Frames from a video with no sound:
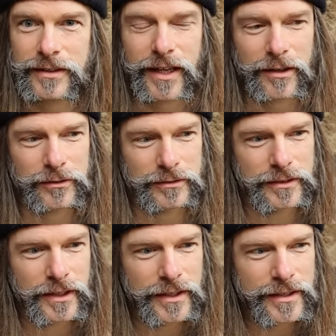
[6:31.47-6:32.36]
Now,
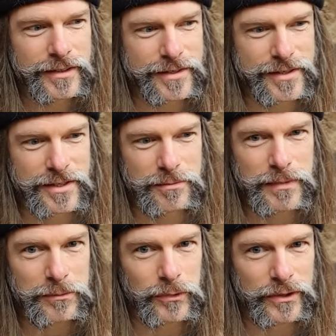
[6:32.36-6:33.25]
does this
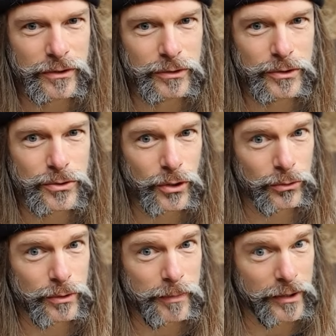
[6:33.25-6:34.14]
mean we don't control
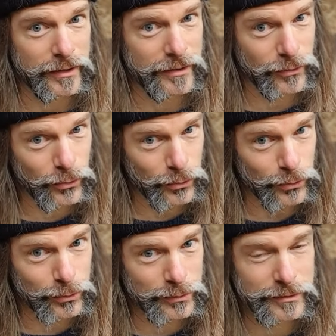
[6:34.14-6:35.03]
the mind at all?
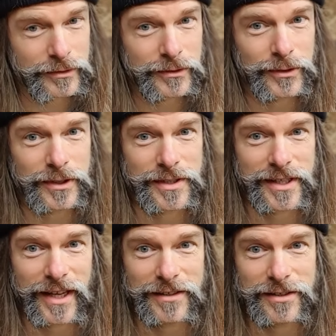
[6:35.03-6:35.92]
Or does
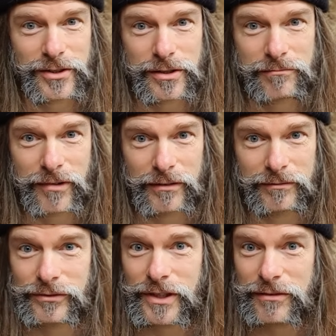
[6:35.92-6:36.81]
it get to just run
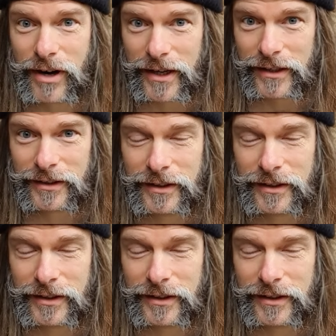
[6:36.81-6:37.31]
free rein?